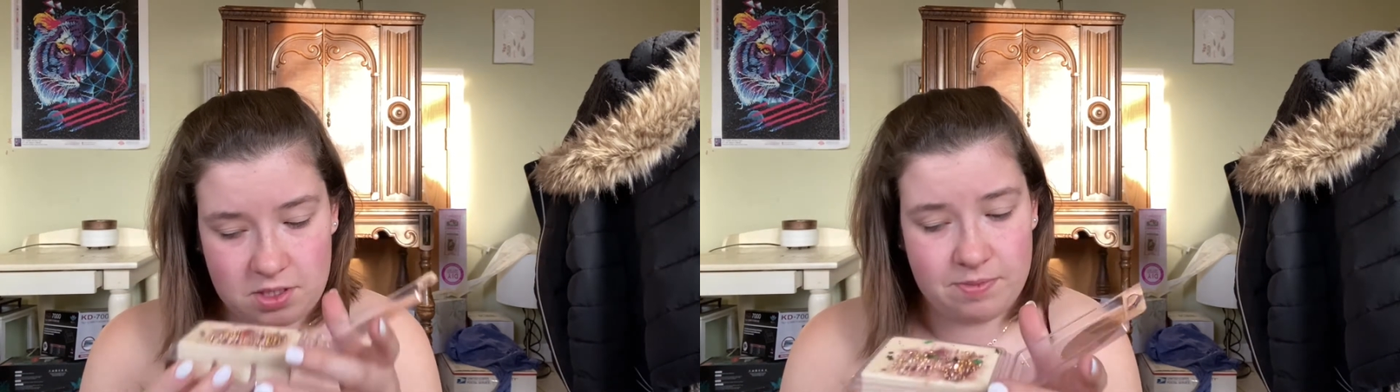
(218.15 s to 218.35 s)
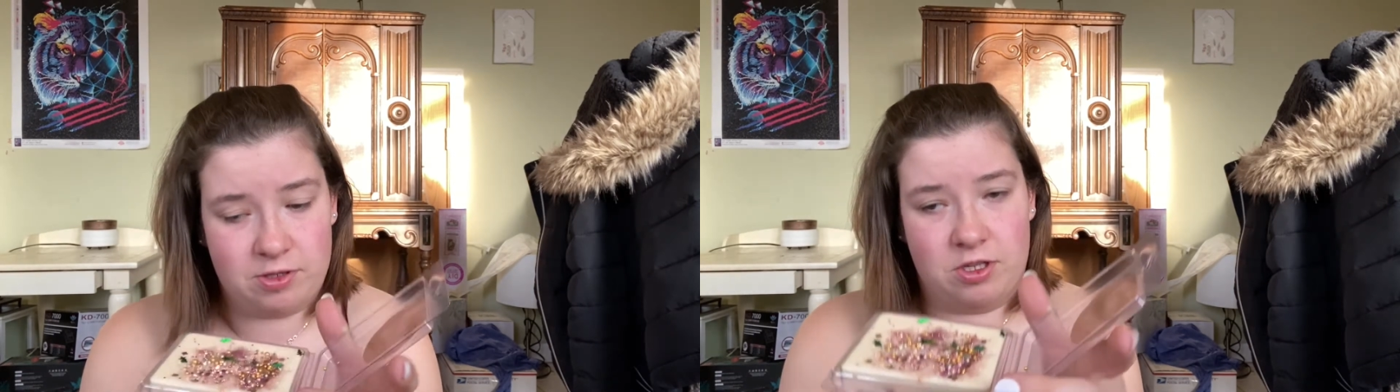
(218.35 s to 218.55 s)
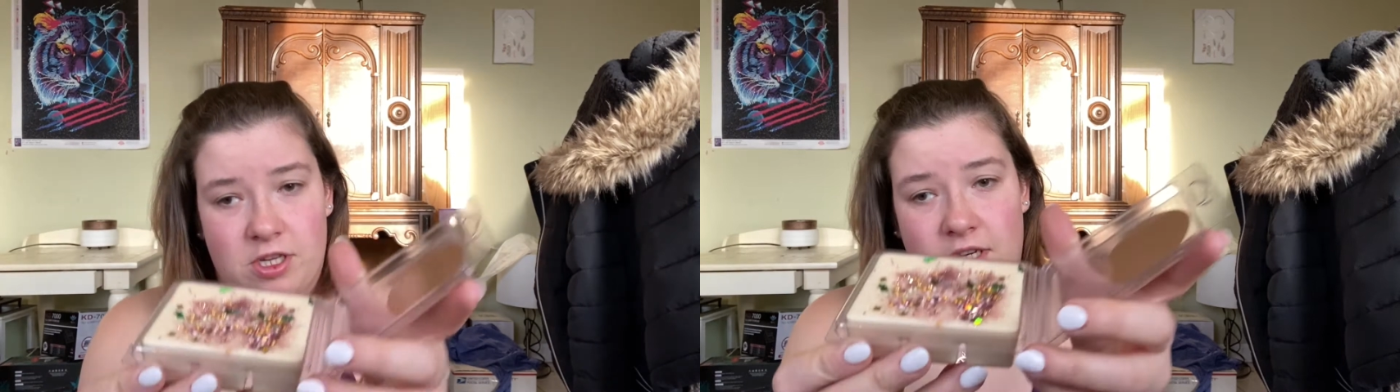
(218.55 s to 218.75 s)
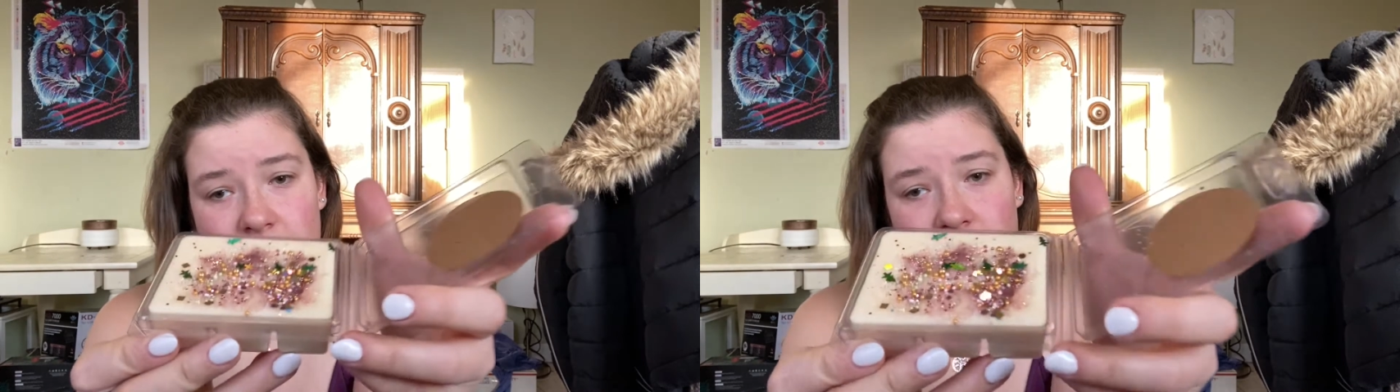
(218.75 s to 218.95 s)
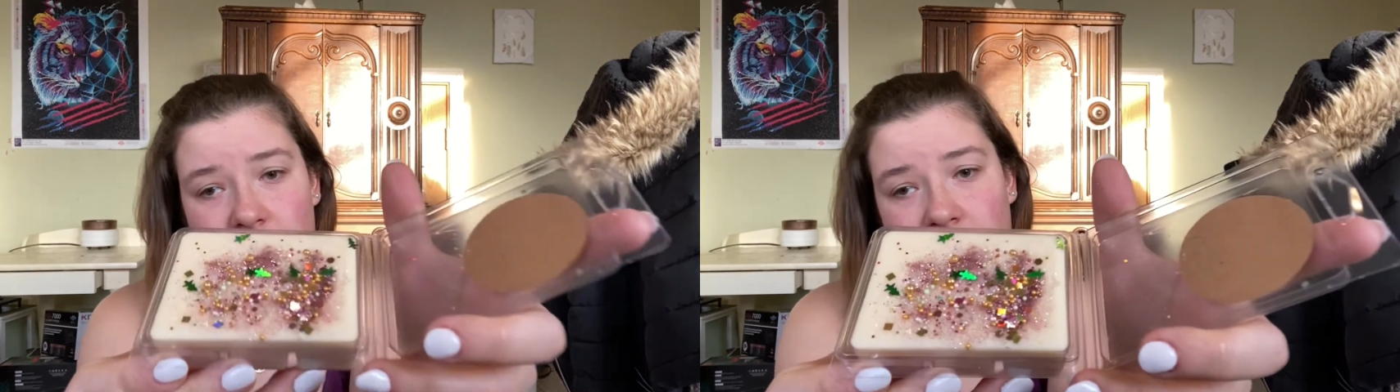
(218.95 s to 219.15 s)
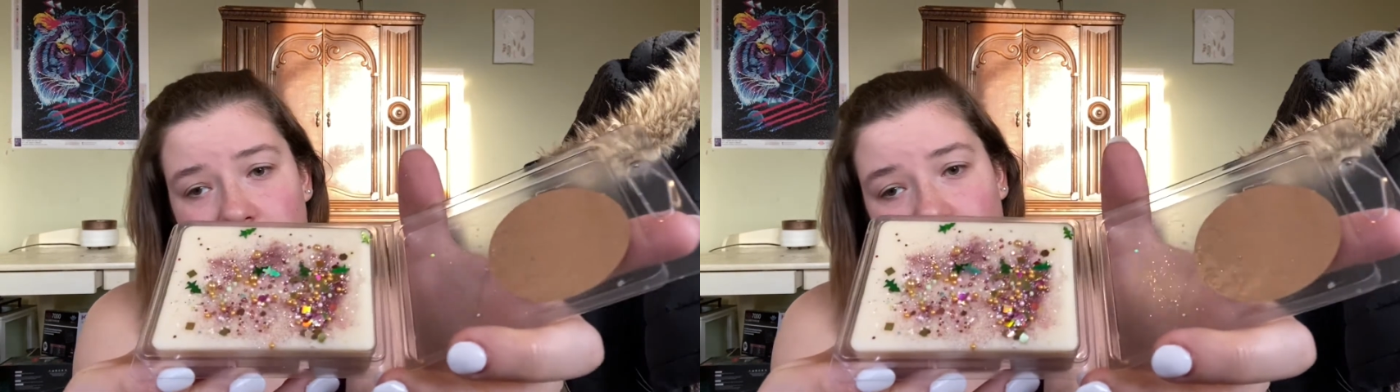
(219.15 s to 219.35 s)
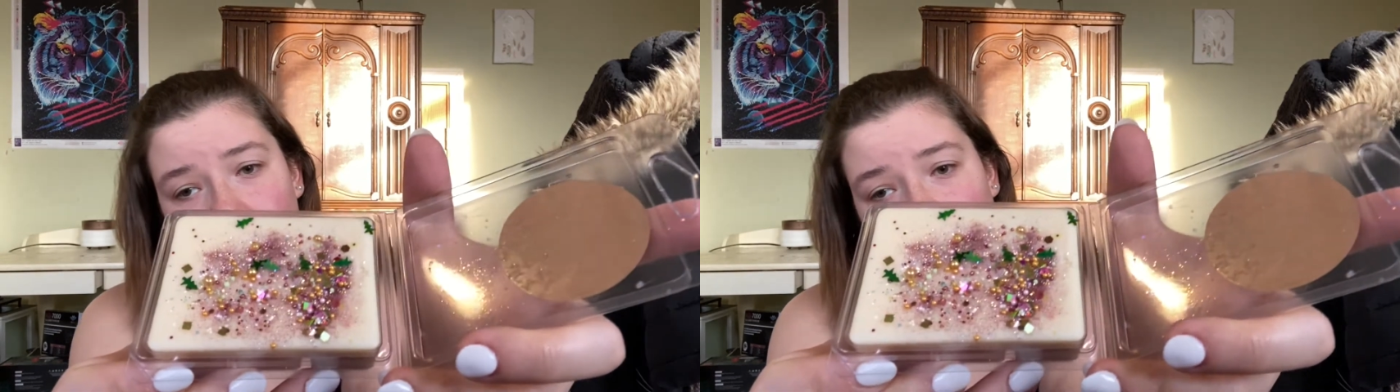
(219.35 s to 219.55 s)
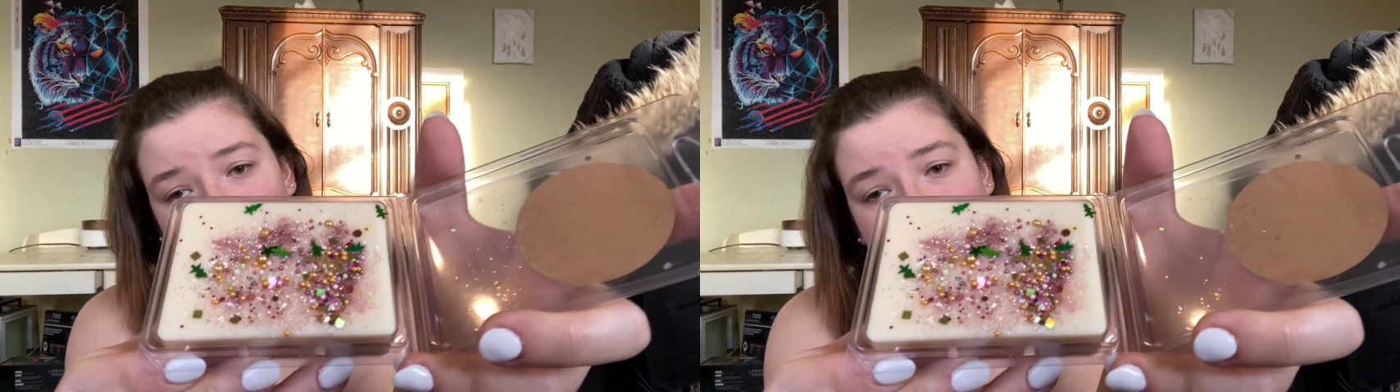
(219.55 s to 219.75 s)
smells good.
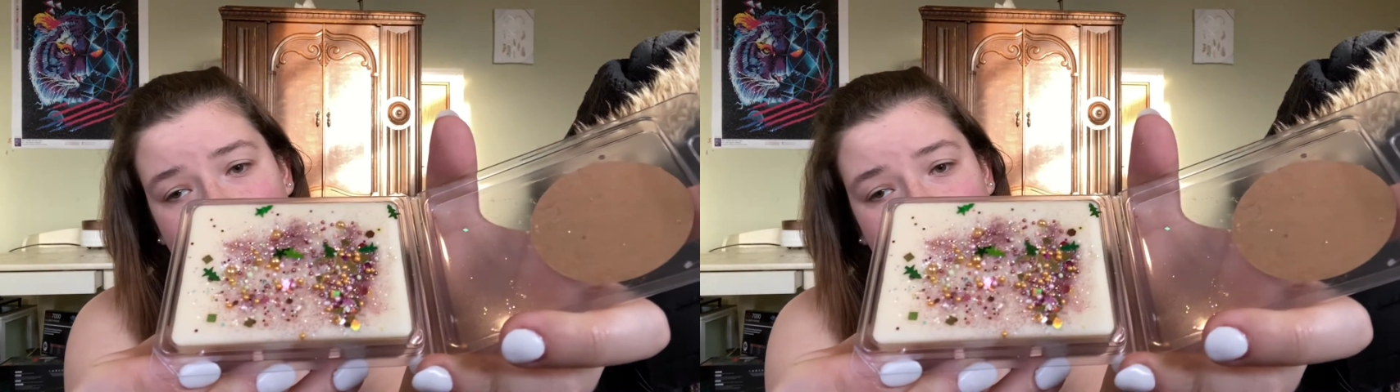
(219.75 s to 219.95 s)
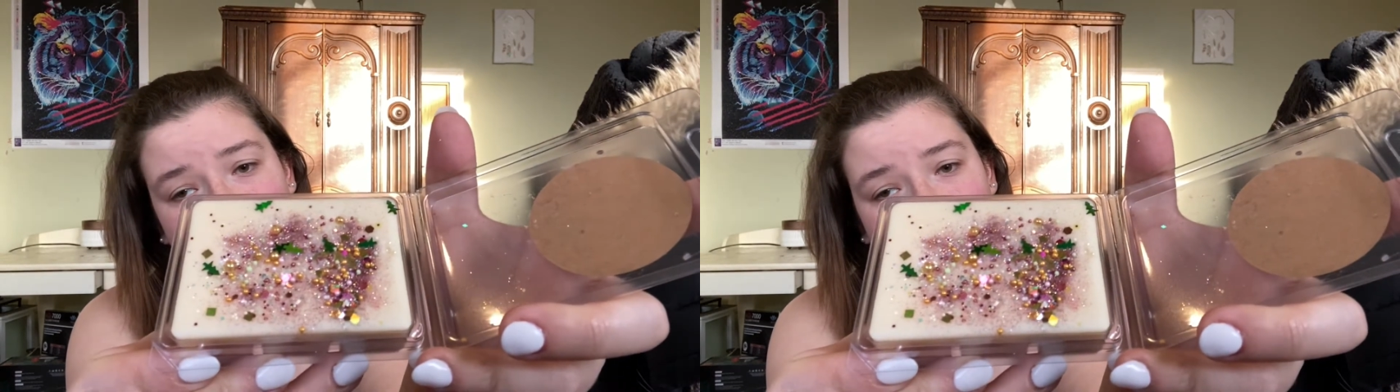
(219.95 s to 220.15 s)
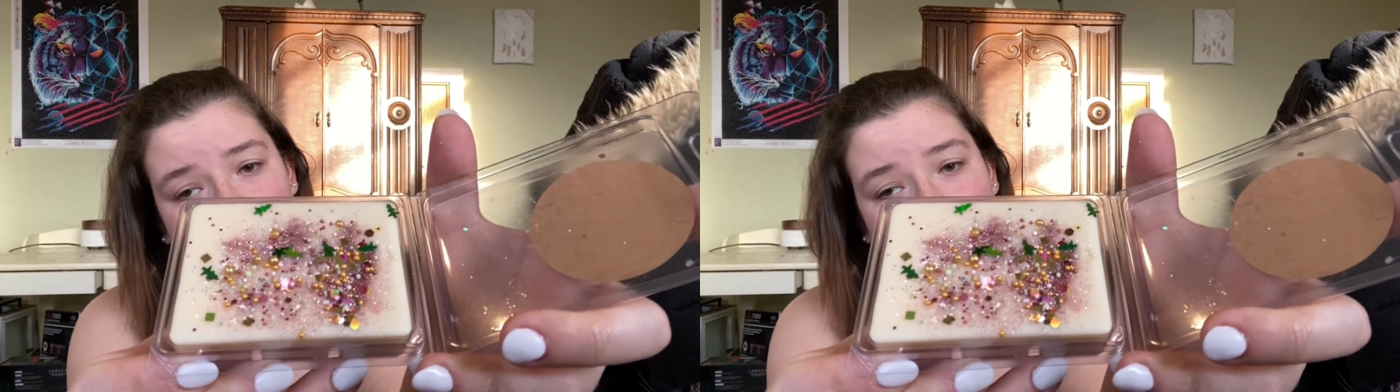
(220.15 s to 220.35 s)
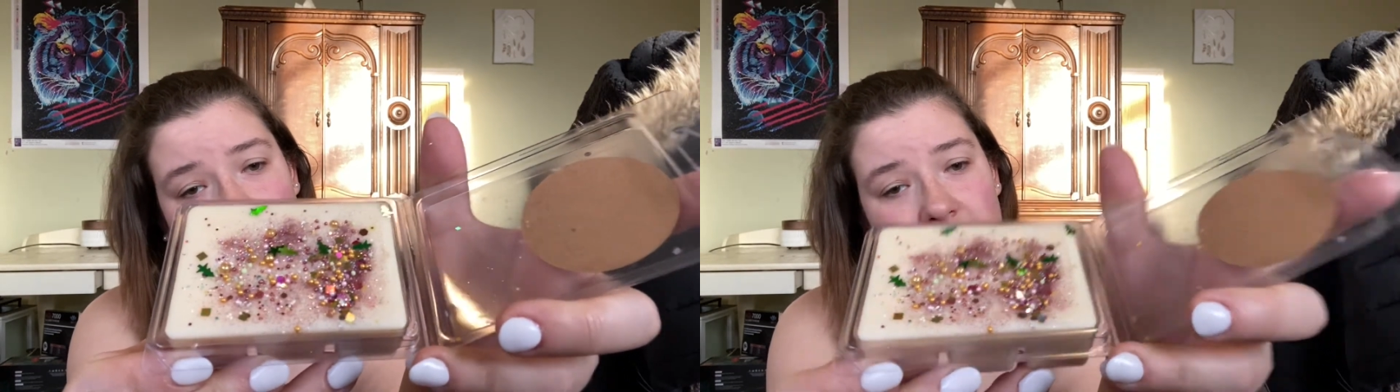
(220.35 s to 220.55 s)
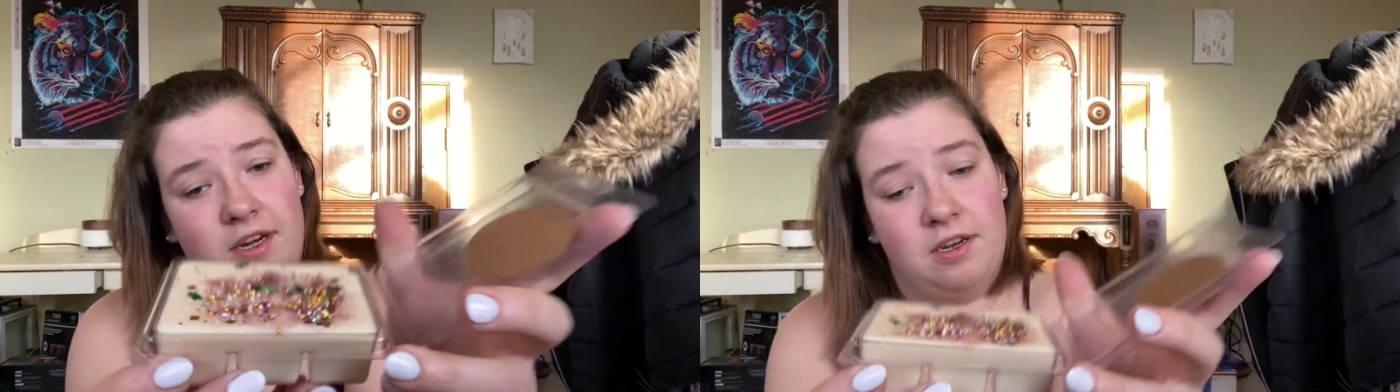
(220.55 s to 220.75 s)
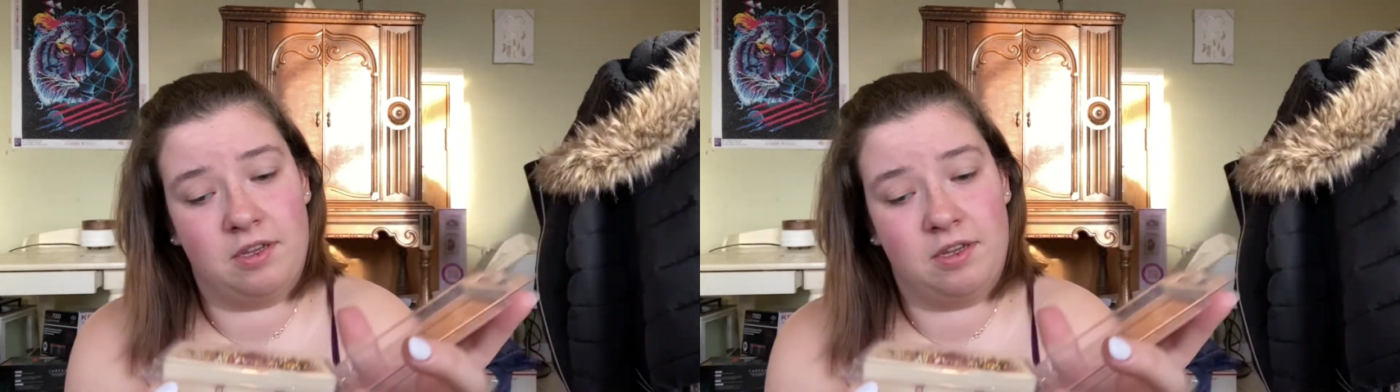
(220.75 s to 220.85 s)
I love the design.